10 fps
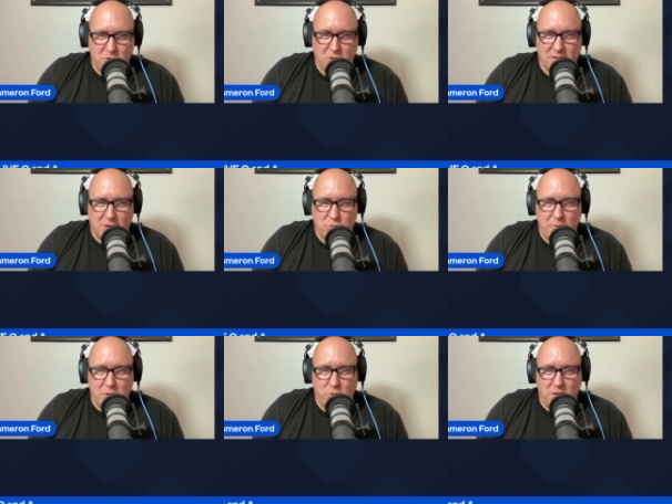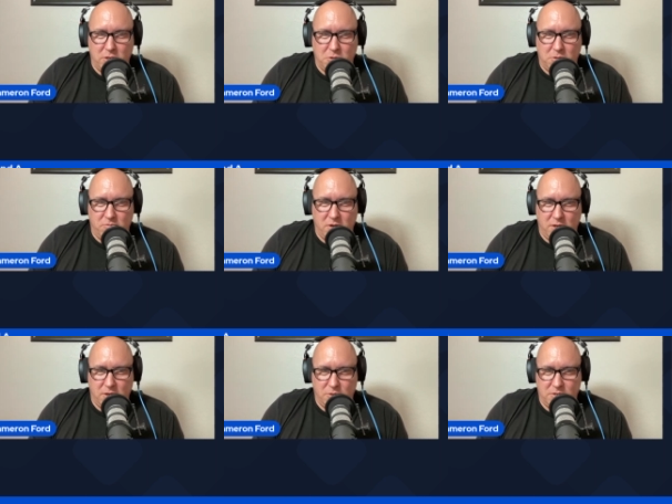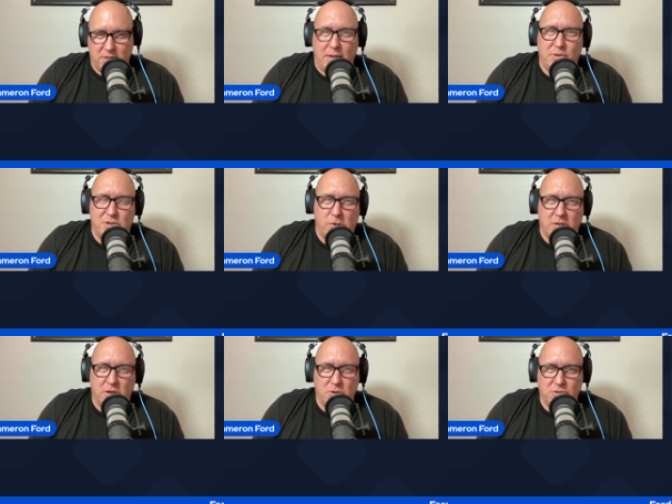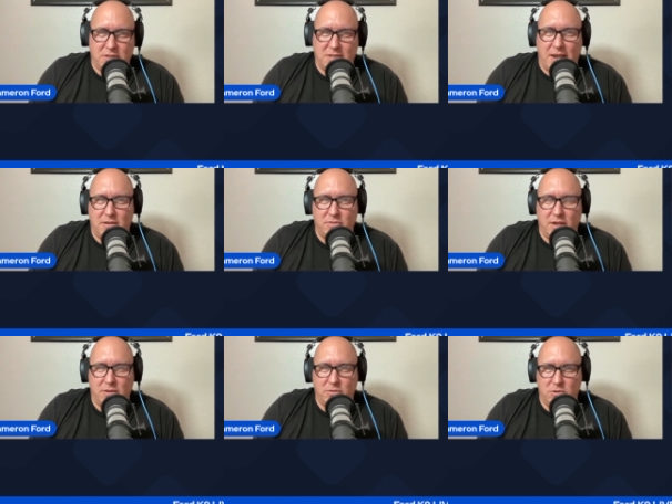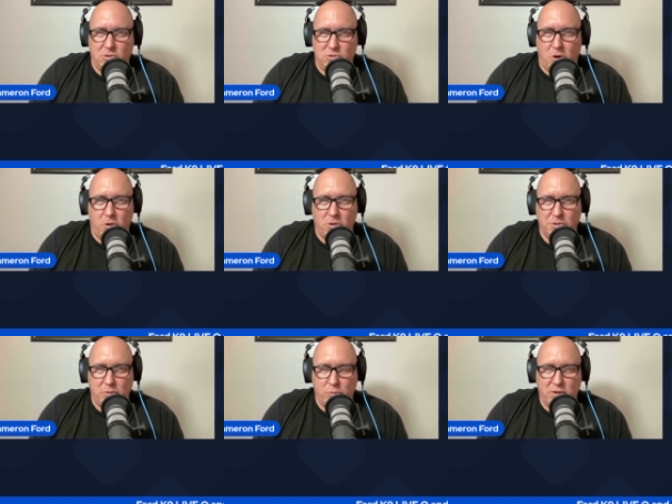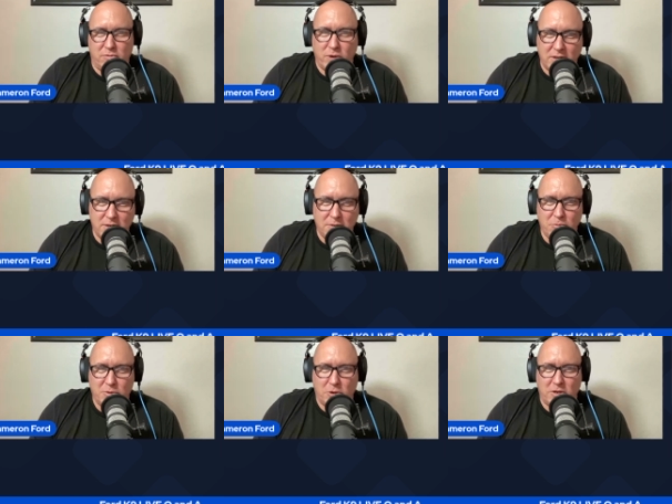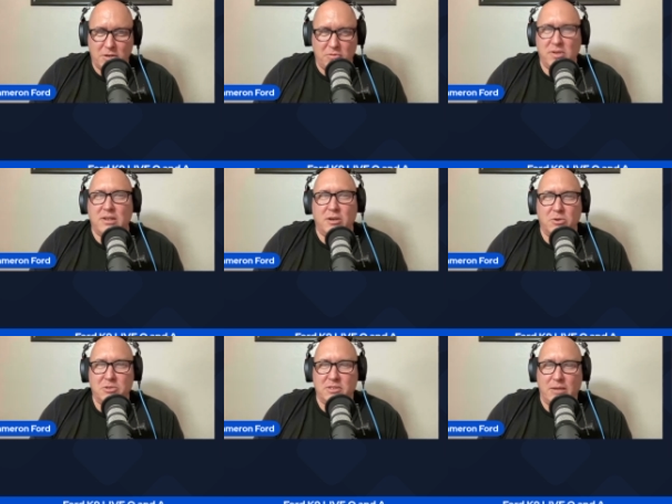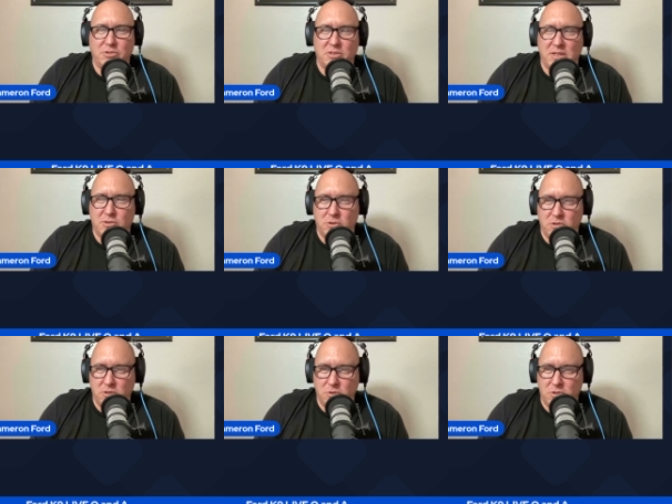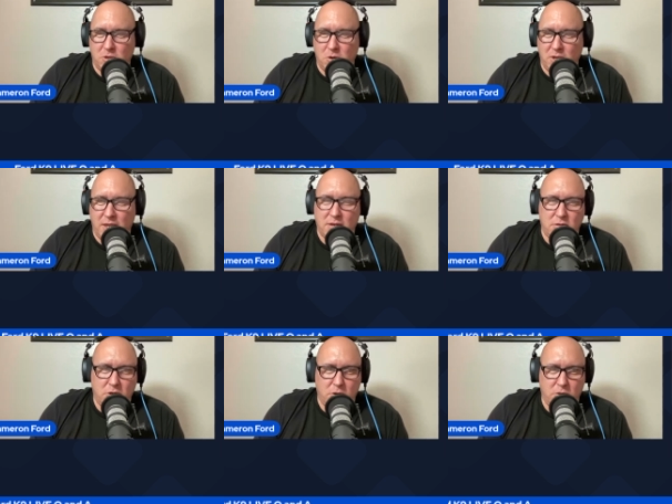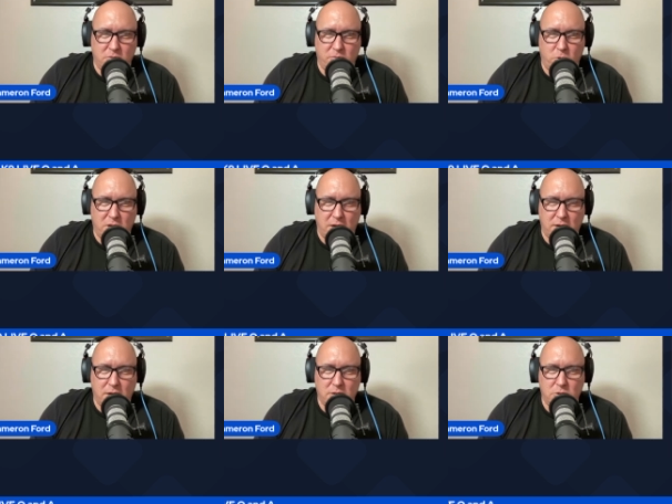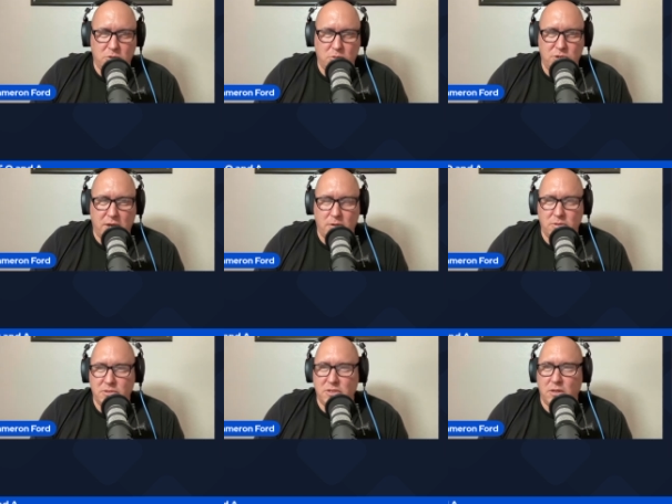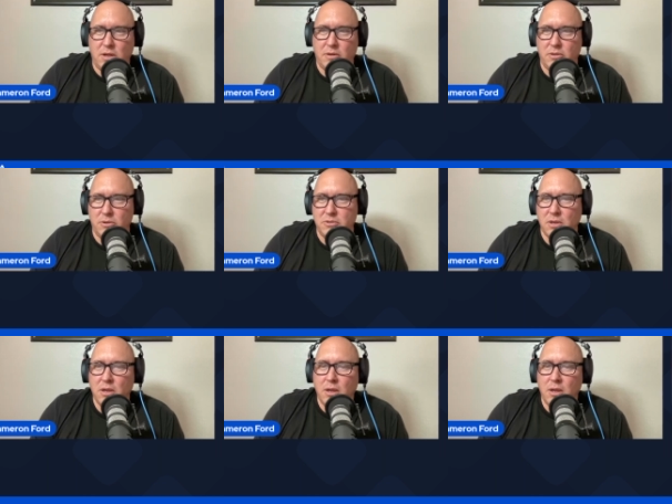newsletters, we've been doing the YouTube videos, and I've been sharing those as kind of like those articles that we would have written would turn into videos, and that was just easier to do. So again, you can go to the Ford Canine YouTube channel and see a lot of those.